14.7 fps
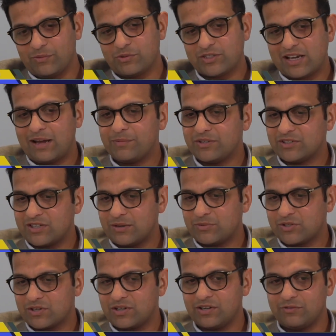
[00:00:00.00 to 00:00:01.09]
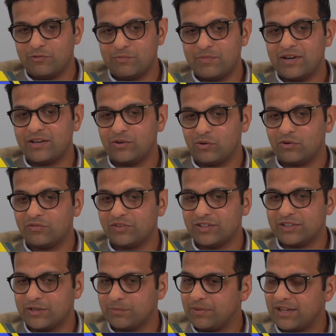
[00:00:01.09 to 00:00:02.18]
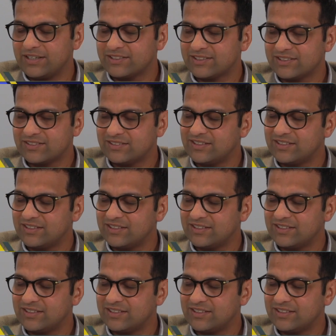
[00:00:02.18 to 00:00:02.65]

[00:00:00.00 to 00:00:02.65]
what's happened in cybersecurity, we made it overly complex.